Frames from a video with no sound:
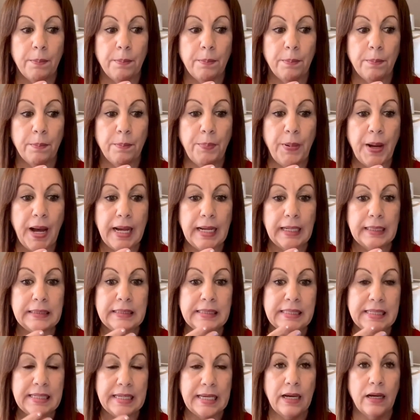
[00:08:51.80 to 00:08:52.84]
But
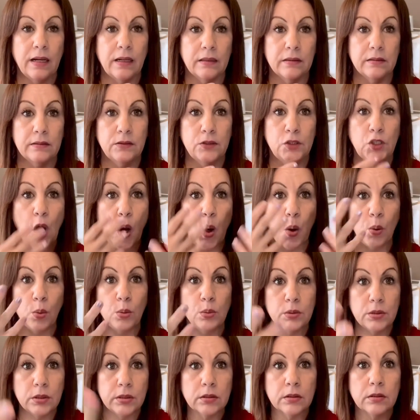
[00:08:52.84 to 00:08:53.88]
still,
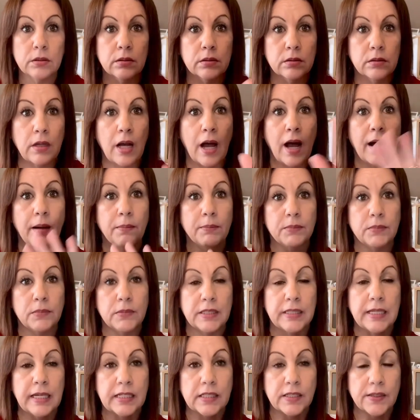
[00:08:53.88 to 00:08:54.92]
don't come
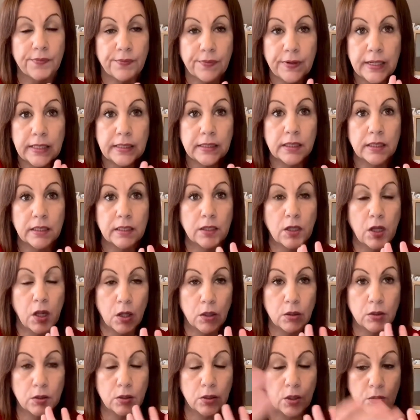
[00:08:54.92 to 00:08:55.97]
6 feet close,
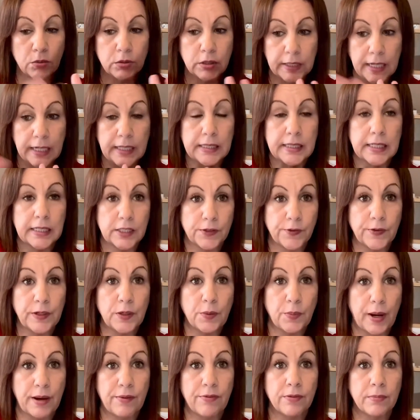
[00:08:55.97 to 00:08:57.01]
you know, stay 6 feet
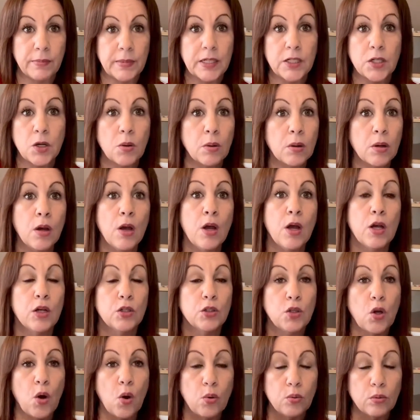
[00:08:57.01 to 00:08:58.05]
away from me. Don't.
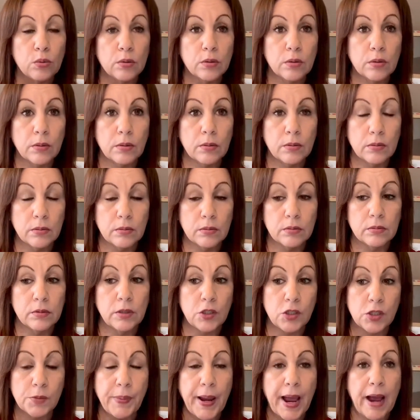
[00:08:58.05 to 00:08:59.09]

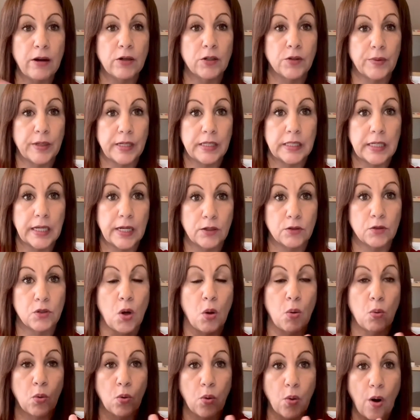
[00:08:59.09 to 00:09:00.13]
There's boundaries here.
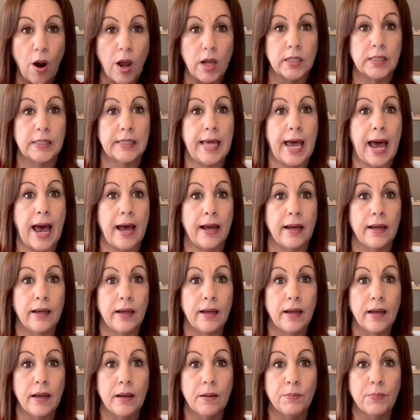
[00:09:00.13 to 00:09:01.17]
Don't cross that
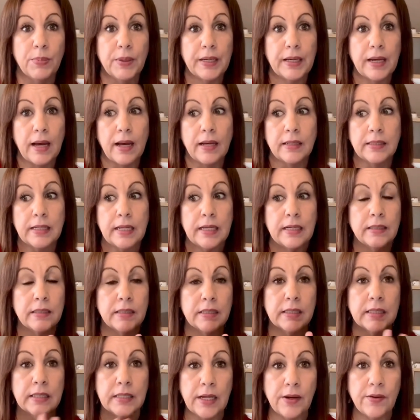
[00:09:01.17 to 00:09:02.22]
because it's
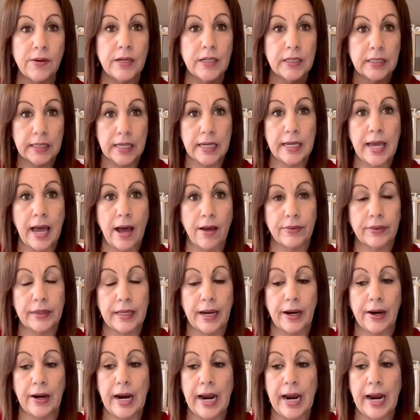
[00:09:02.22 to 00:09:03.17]
a serious thing out there.